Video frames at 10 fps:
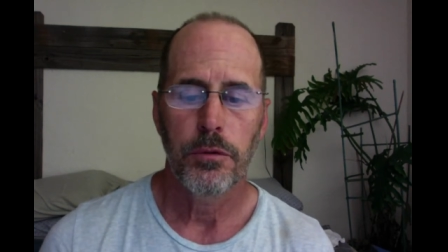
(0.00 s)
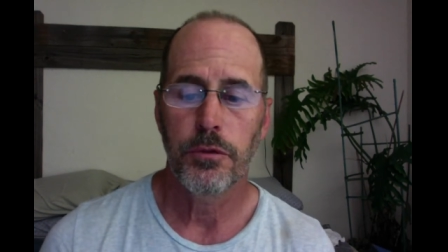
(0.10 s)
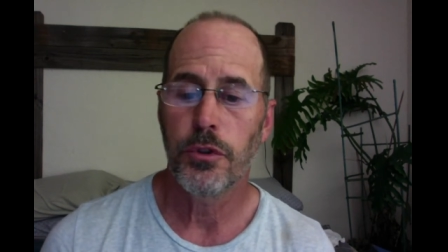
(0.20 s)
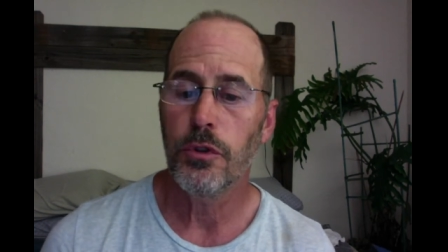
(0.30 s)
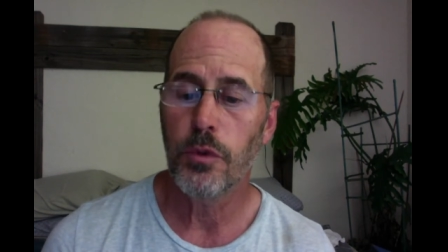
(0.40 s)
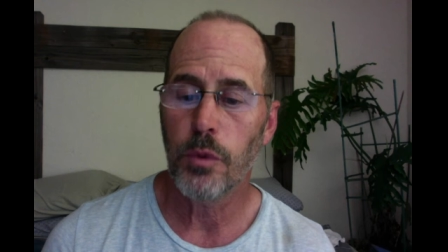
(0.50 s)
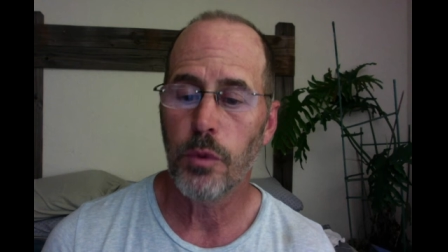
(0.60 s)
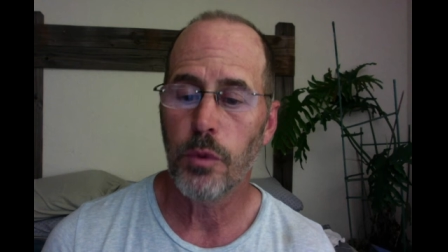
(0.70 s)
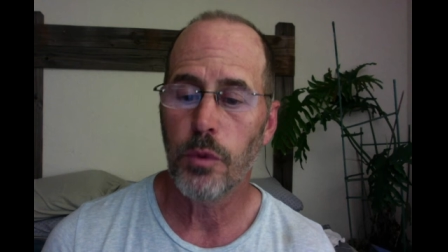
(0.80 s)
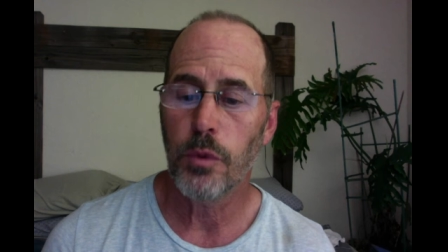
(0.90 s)
do what
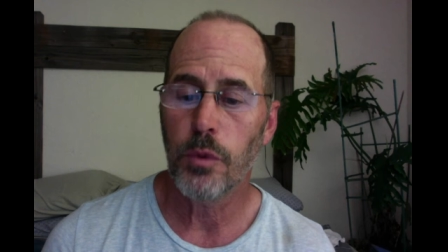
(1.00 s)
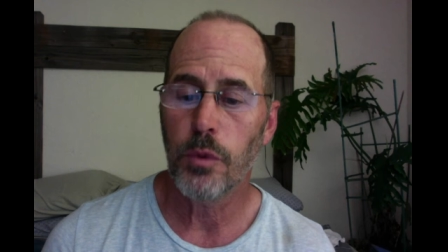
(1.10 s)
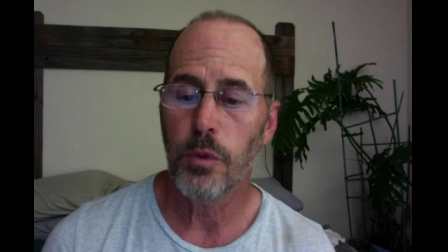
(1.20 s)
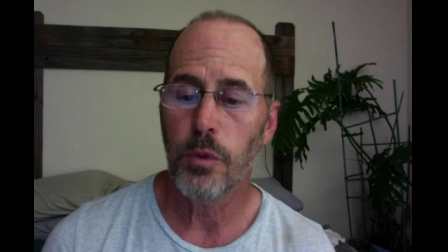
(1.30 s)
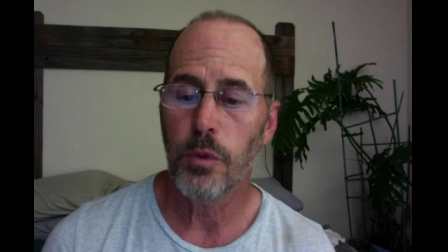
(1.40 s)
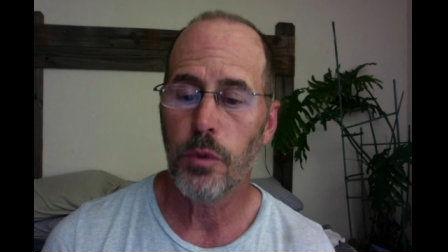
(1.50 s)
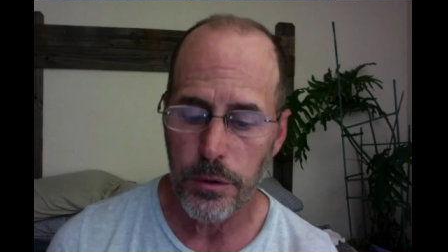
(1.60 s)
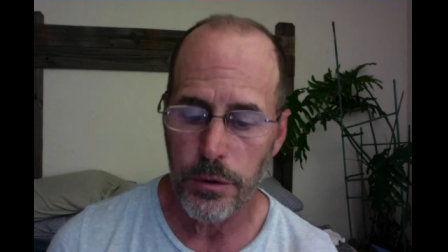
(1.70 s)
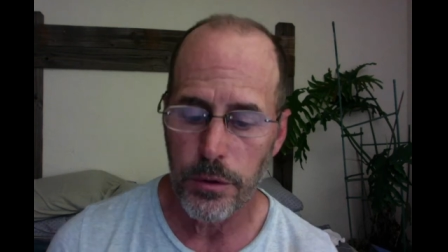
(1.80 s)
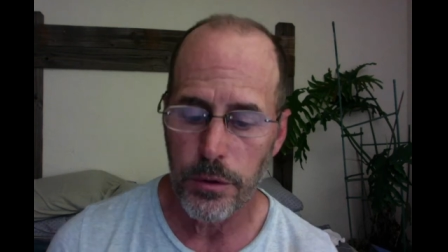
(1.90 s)
we're here to
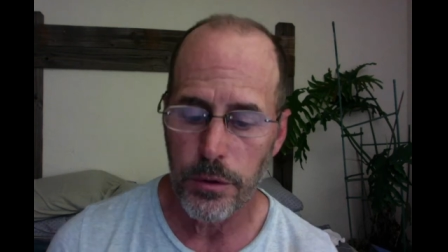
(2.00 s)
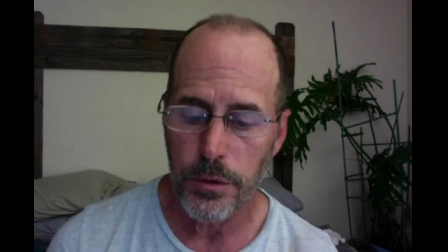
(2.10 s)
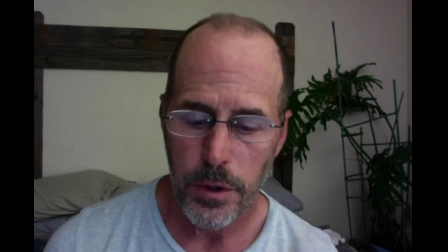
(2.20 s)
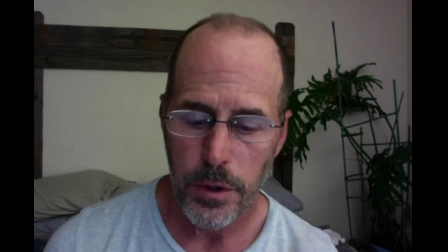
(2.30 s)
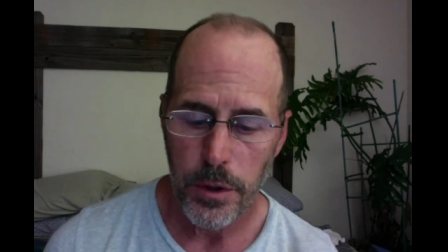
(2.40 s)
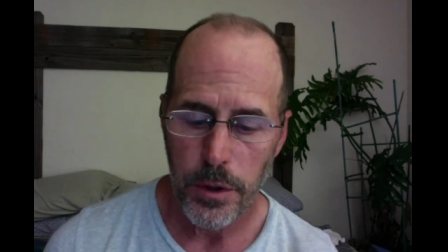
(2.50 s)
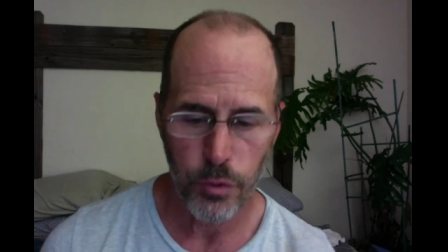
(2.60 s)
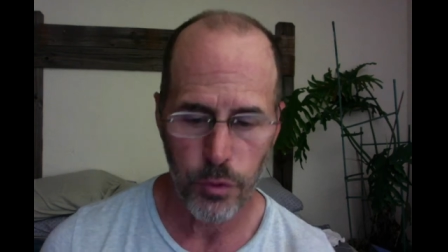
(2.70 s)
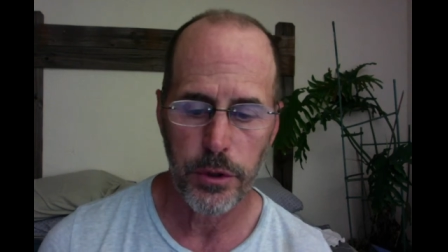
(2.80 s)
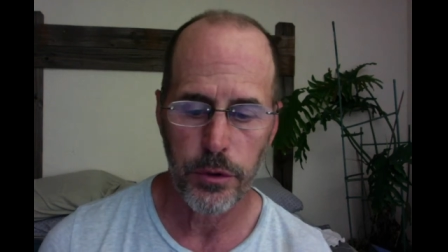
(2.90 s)
do,
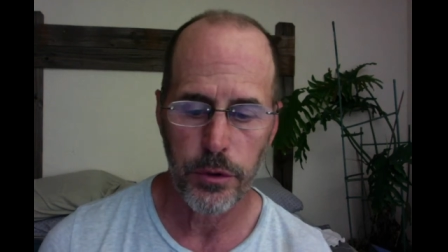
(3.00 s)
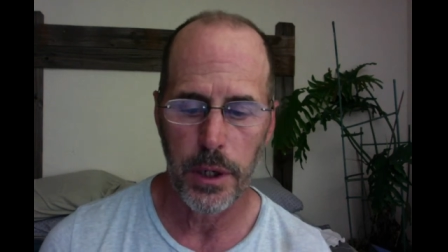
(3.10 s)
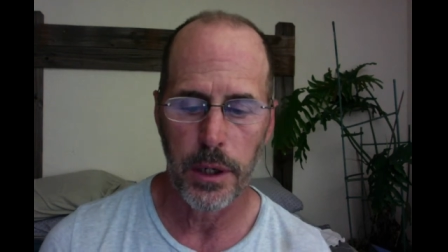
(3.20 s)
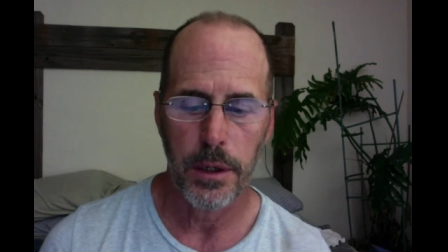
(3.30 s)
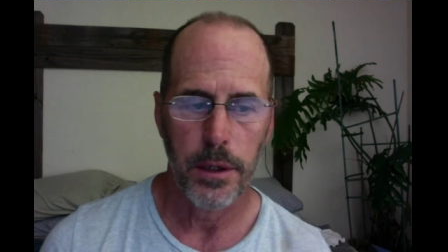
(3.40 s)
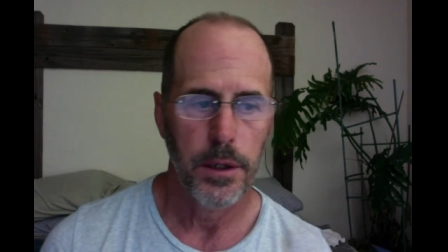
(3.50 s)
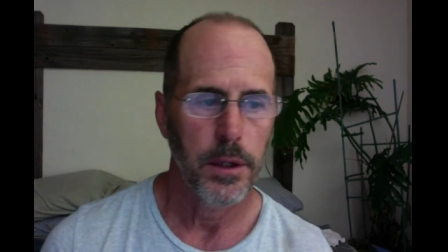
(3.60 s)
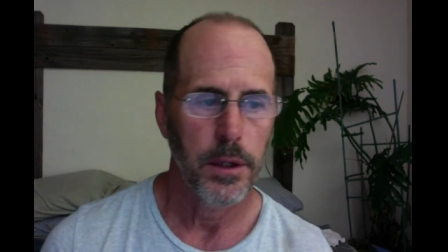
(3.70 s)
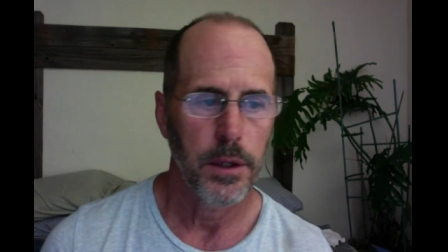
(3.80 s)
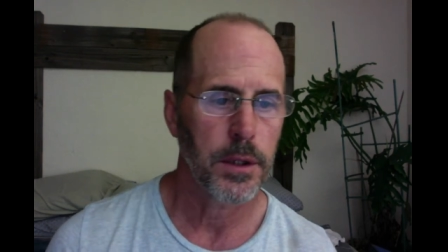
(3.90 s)
surrendering
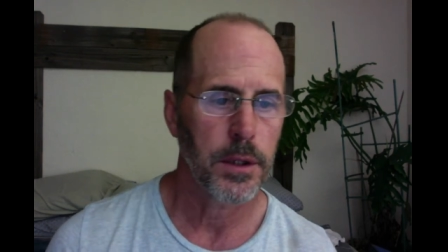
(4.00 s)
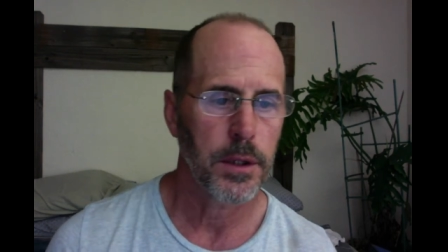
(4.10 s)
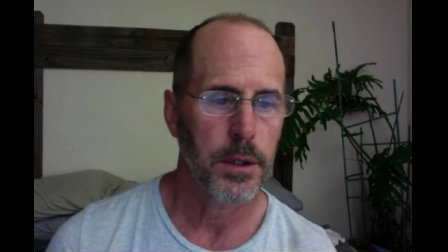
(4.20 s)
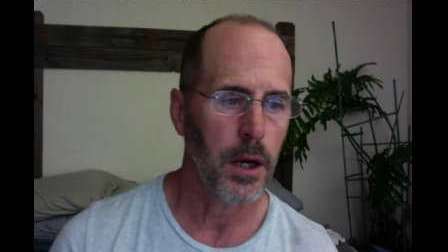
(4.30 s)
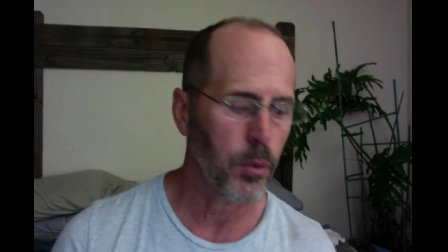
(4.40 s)
to God.